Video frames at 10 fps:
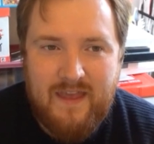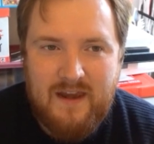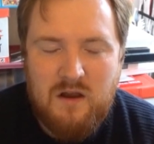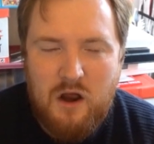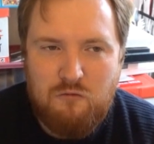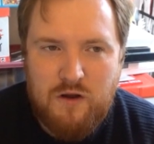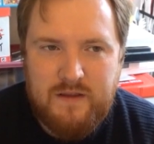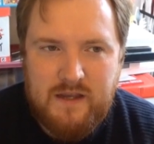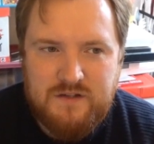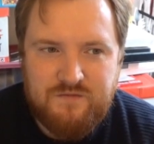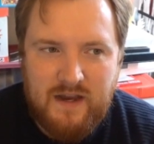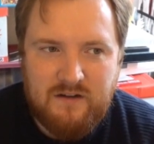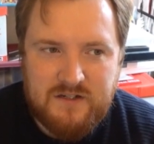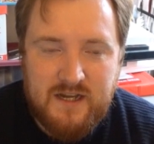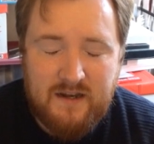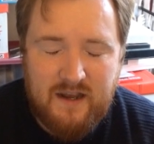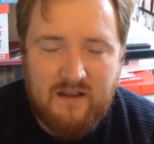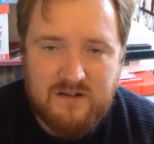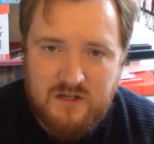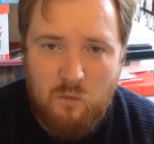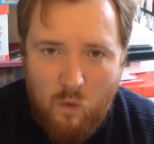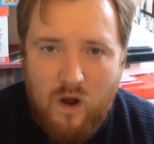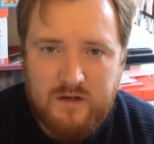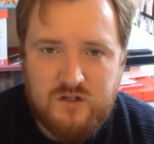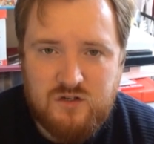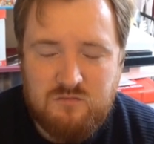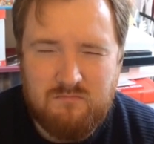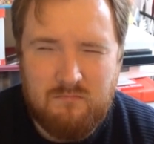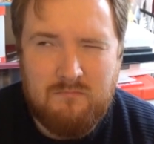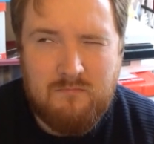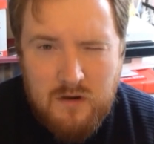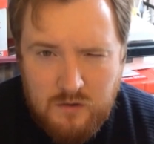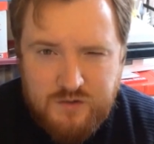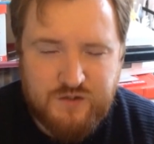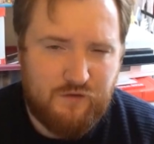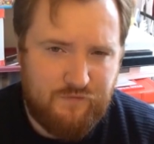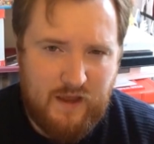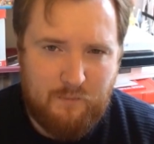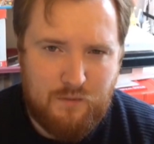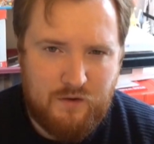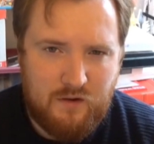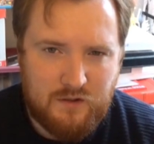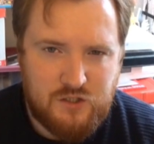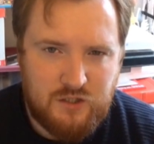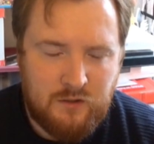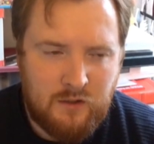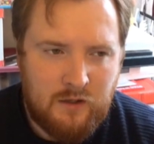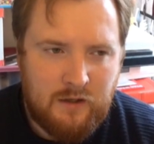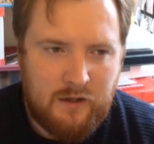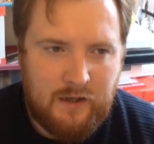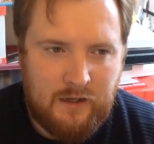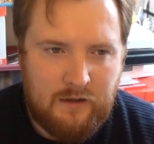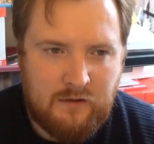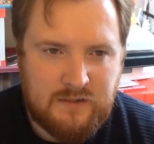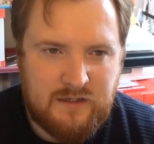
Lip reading: then around the age of 9 or 10, I actually watched most of that production I